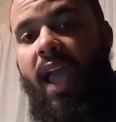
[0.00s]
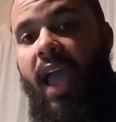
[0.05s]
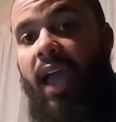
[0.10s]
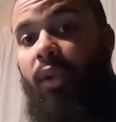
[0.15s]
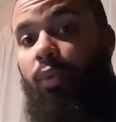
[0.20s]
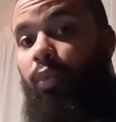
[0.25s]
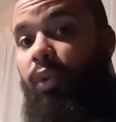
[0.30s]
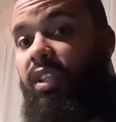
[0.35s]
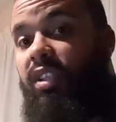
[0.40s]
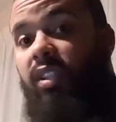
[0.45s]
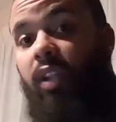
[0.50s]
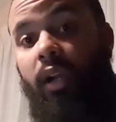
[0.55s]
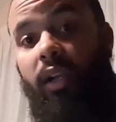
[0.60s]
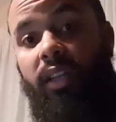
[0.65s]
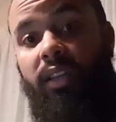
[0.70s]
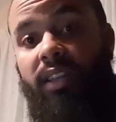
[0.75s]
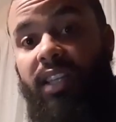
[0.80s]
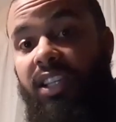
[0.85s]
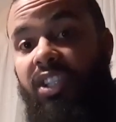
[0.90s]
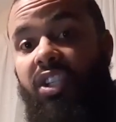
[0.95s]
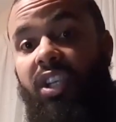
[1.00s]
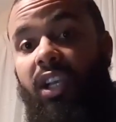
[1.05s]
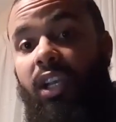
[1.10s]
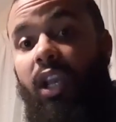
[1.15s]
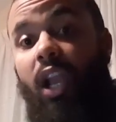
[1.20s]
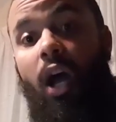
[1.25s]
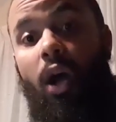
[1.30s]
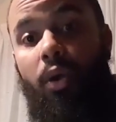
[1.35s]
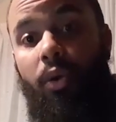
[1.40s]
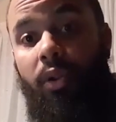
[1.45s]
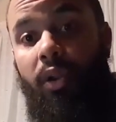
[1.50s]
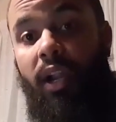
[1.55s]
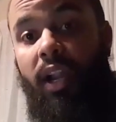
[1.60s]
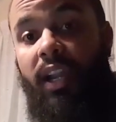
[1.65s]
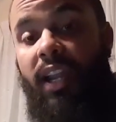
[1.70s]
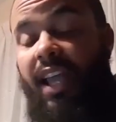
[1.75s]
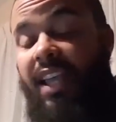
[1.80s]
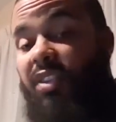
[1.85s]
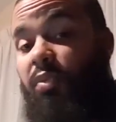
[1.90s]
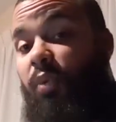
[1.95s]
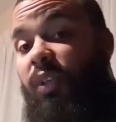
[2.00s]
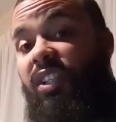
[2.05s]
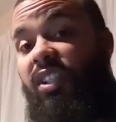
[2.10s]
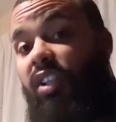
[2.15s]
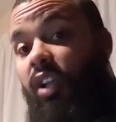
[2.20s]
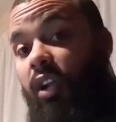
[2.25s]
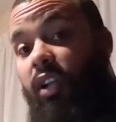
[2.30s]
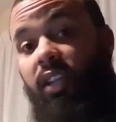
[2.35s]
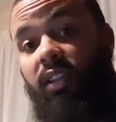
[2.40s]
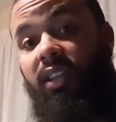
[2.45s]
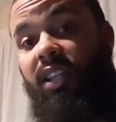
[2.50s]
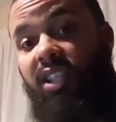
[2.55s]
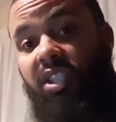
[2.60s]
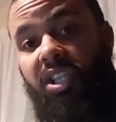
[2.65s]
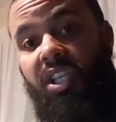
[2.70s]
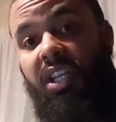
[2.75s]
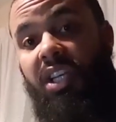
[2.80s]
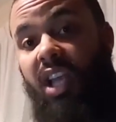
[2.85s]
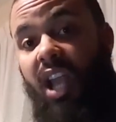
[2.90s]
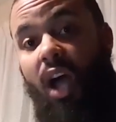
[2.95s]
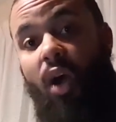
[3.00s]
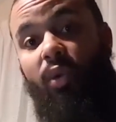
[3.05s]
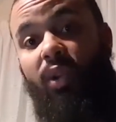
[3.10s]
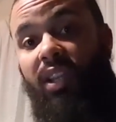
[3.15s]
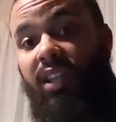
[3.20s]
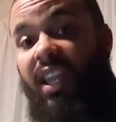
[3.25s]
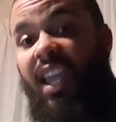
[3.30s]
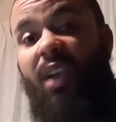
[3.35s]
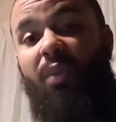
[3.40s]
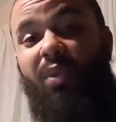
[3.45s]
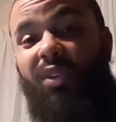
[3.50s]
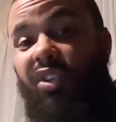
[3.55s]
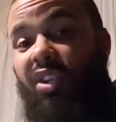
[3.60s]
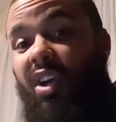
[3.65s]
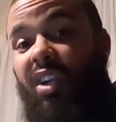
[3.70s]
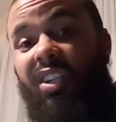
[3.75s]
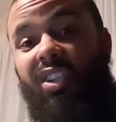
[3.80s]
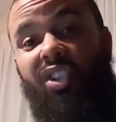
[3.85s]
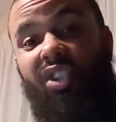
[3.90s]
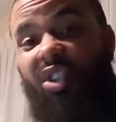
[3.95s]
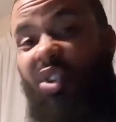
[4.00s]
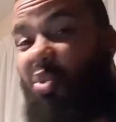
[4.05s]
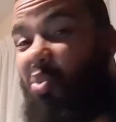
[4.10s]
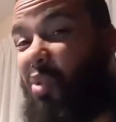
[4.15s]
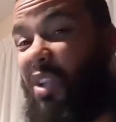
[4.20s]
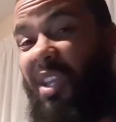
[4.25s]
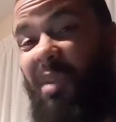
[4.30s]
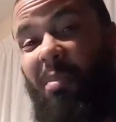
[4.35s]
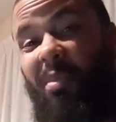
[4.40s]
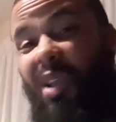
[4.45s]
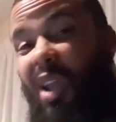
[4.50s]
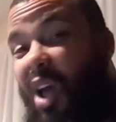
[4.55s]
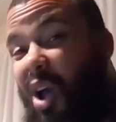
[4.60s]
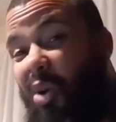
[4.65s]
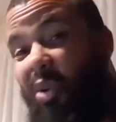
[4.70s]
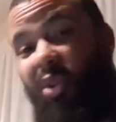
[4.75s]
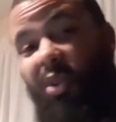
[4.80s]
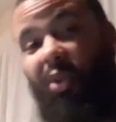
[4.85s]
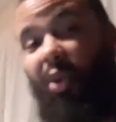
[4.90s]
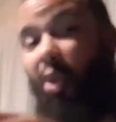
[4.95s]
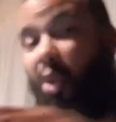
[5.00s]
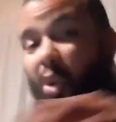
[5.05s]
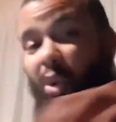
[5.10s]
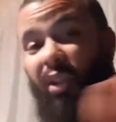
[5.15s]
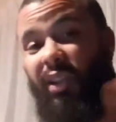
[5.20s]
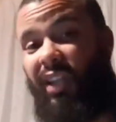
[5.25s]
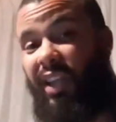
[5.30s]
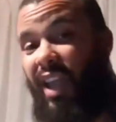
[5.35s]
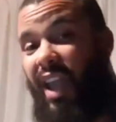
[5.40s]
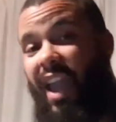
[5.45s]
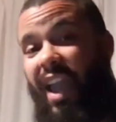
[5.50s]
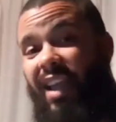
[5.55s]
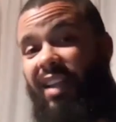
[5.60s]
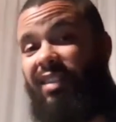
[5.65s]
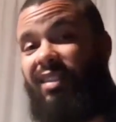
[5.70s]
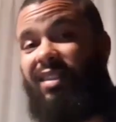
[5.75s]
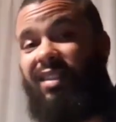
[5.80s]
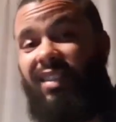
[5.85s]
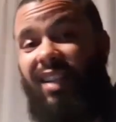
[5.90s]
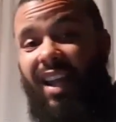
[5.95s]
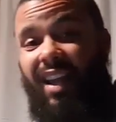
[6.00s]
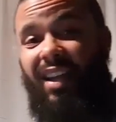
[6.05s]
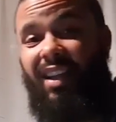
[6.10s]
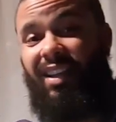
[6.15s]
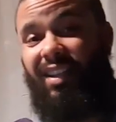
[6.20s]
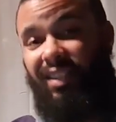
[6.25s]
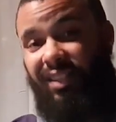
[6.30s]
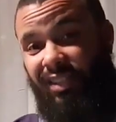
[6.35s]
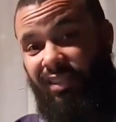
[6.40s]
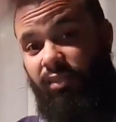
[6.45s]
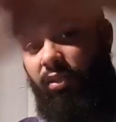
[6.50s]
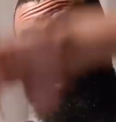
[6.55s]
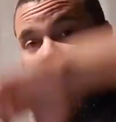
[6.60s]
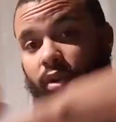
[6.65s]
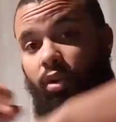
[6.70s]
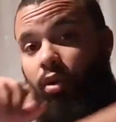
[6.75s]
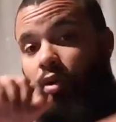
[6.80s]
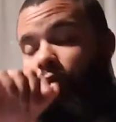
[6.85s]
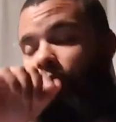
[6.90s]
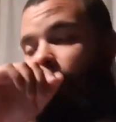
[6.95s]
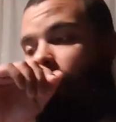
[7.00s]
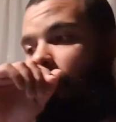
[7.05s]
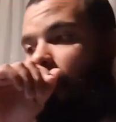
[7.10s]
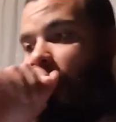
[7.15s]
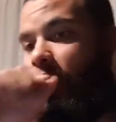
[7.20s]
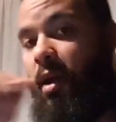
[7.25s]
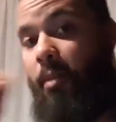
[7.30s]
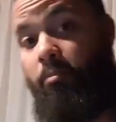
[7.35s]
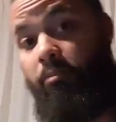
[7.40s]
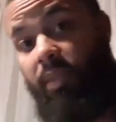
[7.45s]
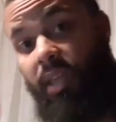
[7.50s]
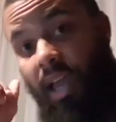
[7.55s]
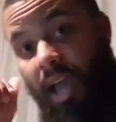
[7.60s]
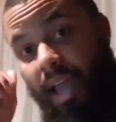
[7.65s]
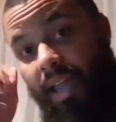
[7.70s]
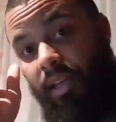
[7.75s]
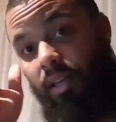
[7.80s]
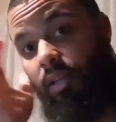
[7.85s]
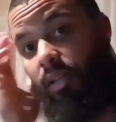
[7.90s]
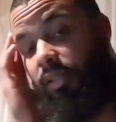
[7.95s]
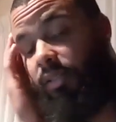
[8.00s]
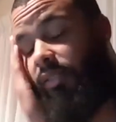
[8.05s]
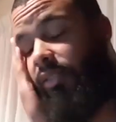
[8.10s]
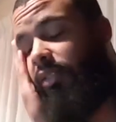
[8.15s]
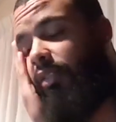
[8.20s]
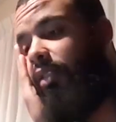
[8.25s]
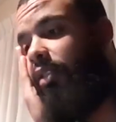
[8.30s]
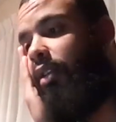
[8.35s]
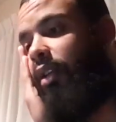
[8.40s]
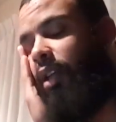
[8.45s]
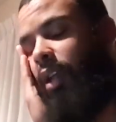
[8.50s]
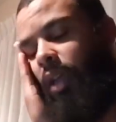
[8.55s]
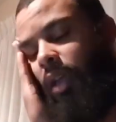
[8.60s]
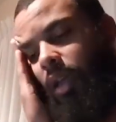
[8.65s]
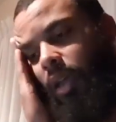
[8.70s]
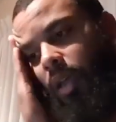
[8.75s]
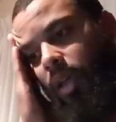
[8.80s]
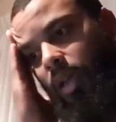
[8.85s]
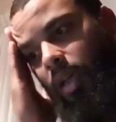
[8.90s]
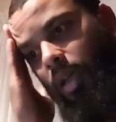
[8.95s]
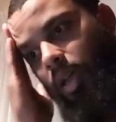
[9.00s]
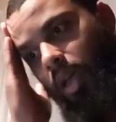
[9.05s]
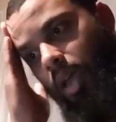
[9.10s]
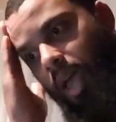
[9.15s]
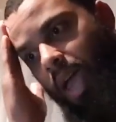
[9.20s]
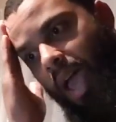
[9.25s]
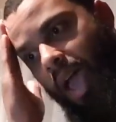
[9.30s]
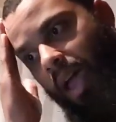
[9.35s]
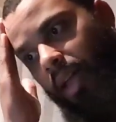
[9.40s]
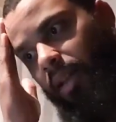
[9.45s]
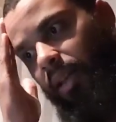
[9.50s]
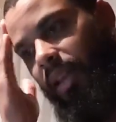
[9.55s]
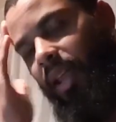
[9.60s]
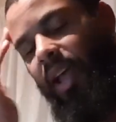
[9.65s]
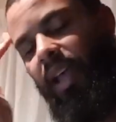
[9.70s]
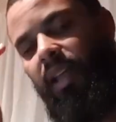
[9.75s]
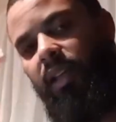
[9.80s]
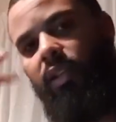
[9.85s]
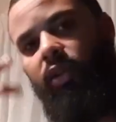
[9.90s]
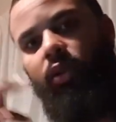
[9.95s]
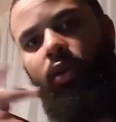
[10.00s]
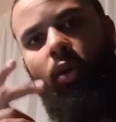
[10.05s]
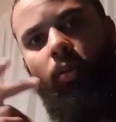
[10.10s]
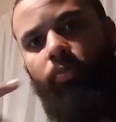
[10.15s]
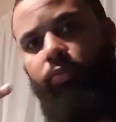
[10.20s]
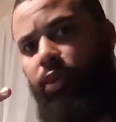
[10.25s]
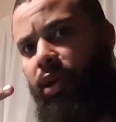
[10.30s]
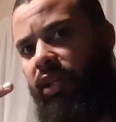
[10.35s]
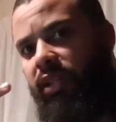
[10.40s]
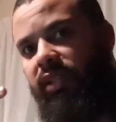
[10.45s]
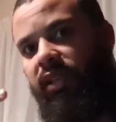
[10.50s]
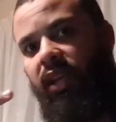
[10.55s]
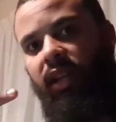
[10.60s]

And we started teaching louder. And as we started teaching louder, they was going to scream louder, holding hands, standing in a circle behind us. And then, you know, brothers